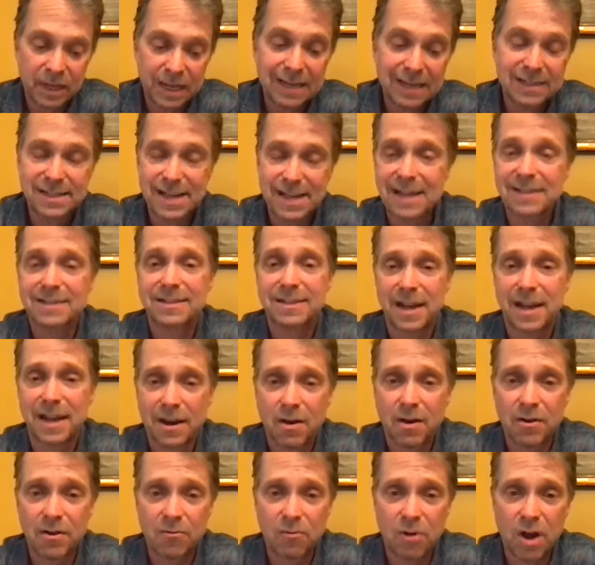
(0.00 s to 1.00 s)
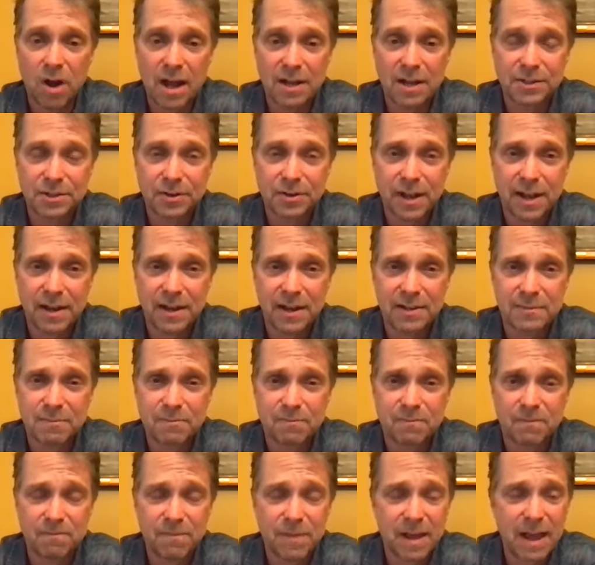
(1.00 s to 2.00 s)
his essay on Roger, and it's
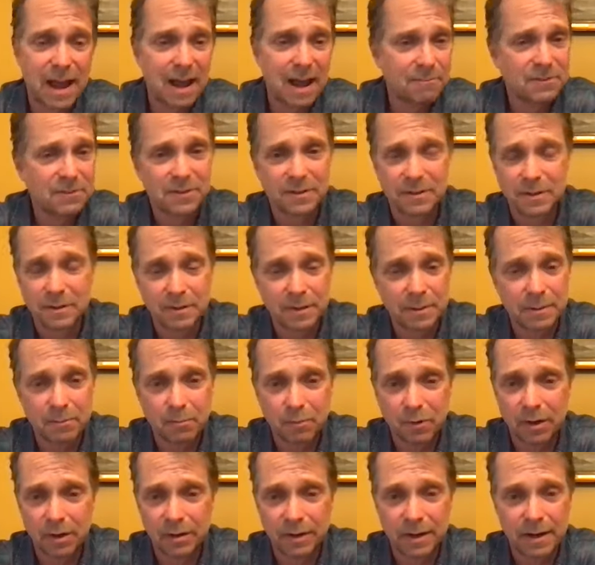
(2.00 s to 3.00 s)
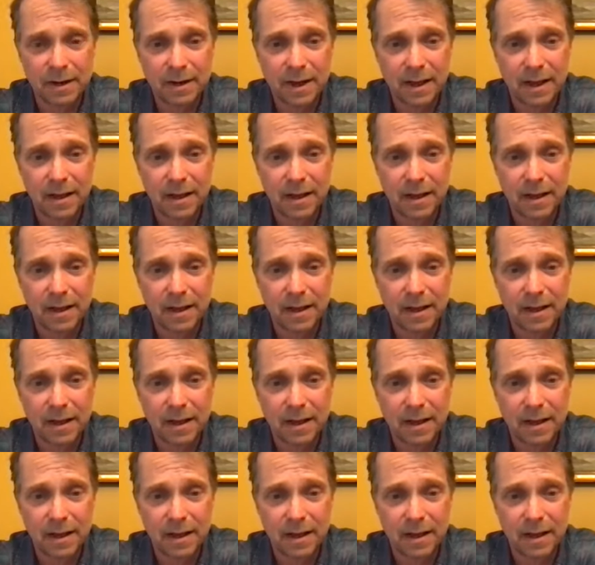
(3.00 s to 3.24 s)
absolutely brilliant.